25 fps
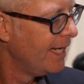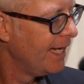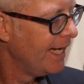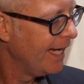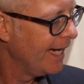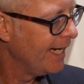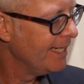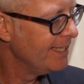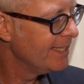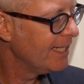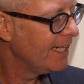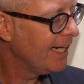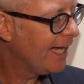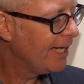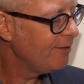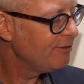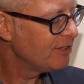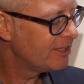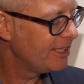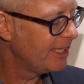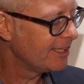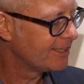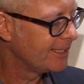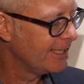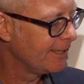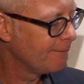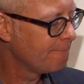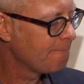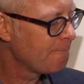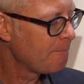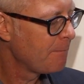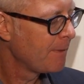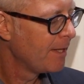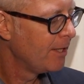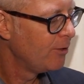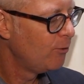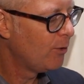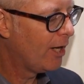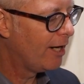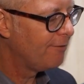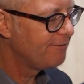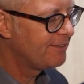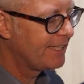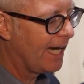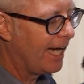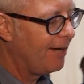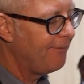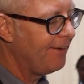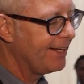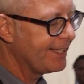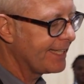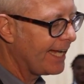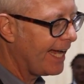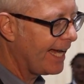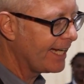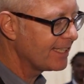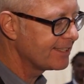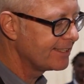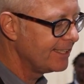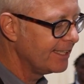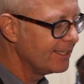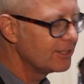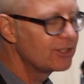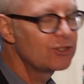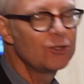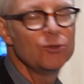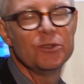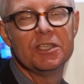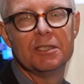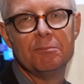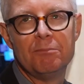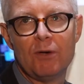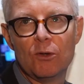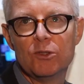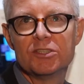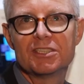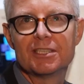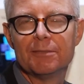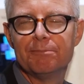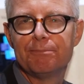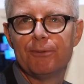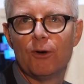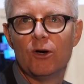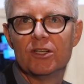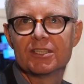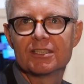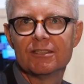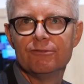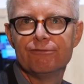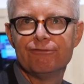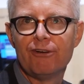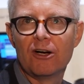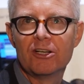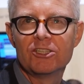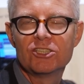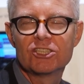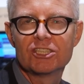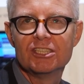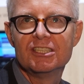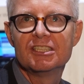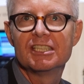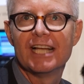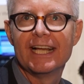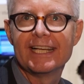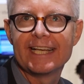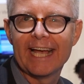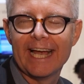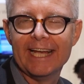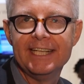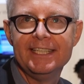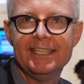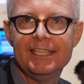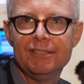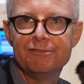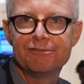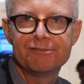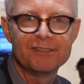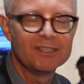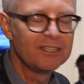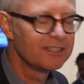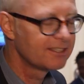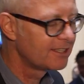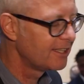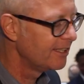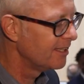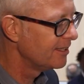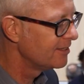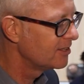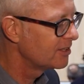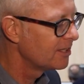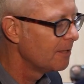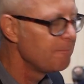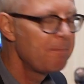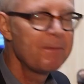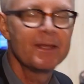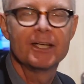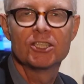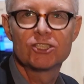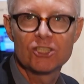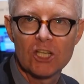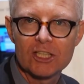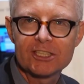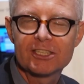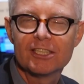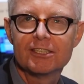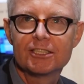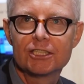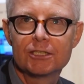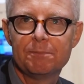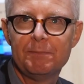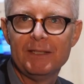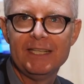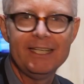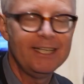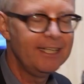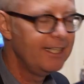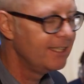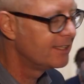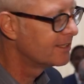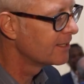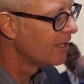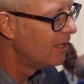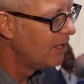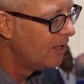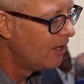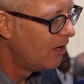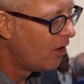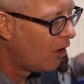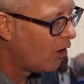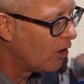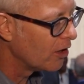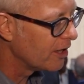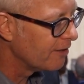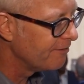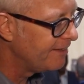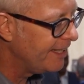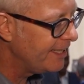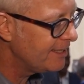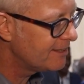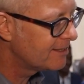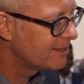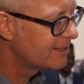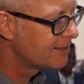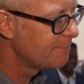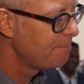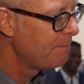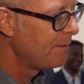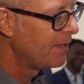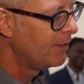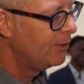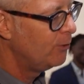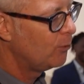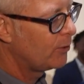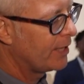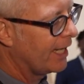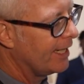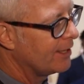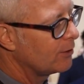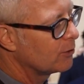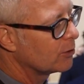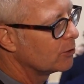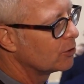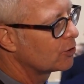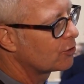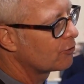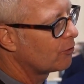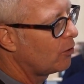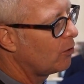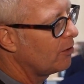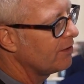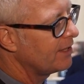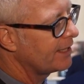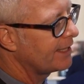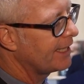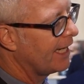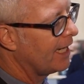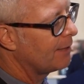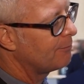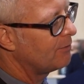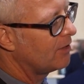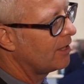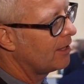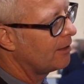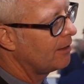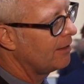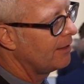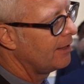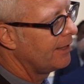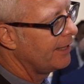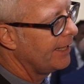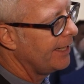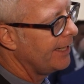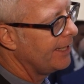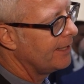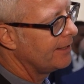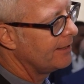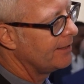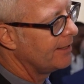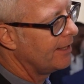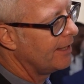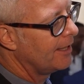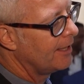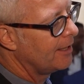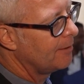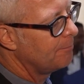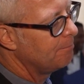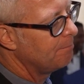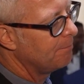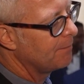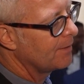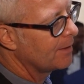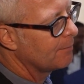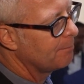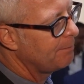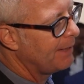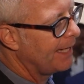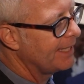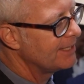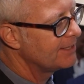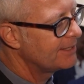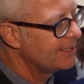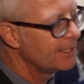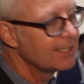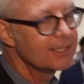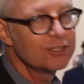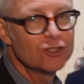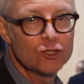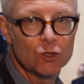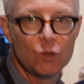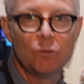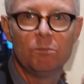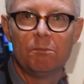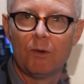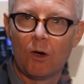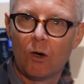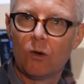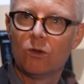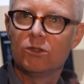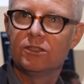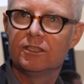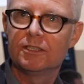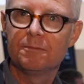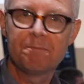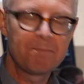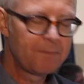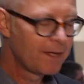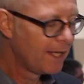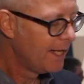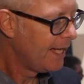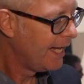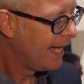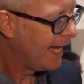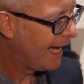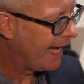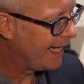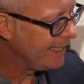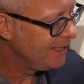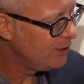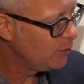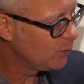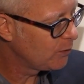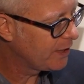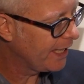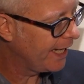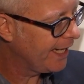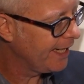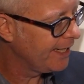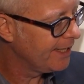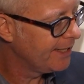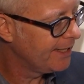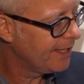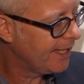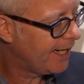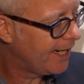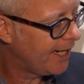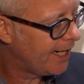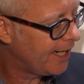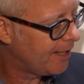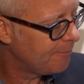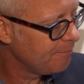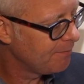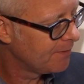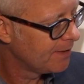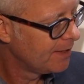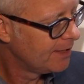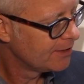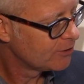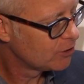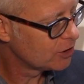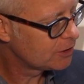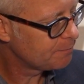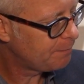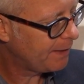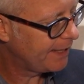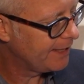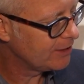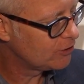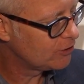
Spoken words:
In the live setting, you have direct access to the most important functions like ND filters, shutter speed, all of this. You can control the camera in pan tilt zoom mode, and you can, just by a